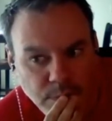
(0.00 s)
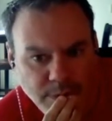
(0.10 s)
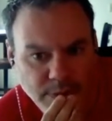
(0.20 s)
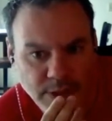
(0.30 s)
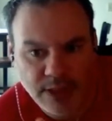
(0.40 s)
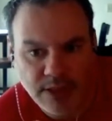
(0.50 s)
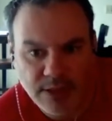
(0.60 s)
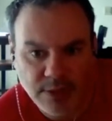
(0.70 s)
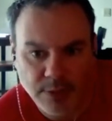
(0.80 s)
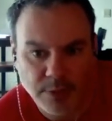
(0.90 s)

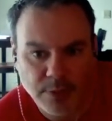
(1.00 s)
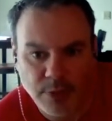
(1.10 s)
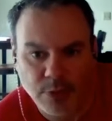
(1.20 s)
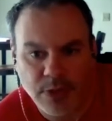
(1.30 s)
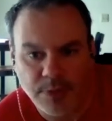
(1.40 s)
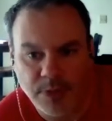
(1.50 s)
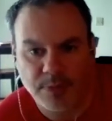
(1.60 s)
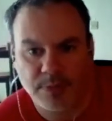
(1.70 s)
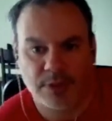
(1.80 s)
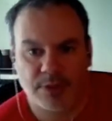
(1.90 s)
theists aren't the only
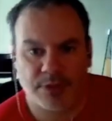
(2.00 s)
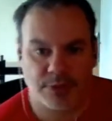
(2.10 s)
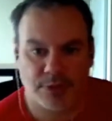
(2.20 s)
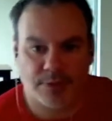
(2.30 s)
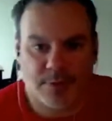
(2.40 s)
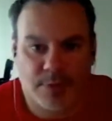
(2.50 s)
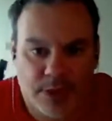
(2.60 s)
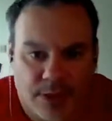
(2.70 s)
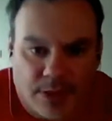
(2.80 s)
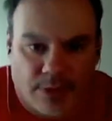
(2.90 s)
people that are searching for
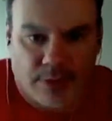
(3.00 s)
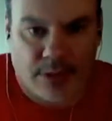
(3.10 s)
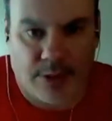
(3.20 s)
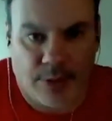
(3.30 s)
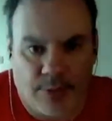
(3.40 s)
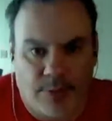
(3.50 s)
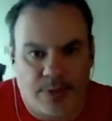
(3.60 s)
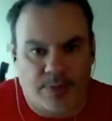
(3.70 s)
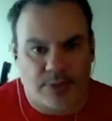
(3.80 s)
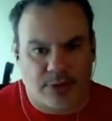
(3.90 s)
meaning, and they're not the only
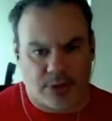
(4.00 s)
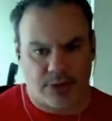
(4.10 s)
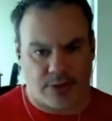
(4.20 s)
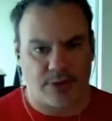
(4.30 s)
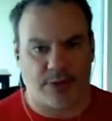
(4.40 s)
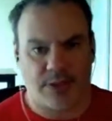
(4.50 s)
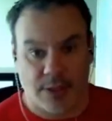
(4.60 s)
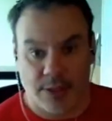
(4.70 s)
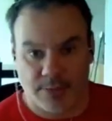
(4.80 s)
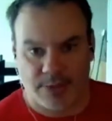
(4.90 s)
people trying to
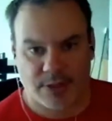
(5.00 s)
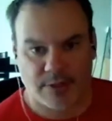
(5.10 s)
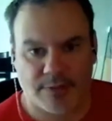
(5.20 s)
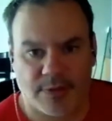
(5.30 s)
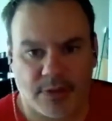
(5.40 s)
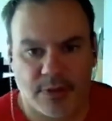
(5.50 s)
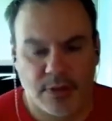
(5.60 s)
understand themselves.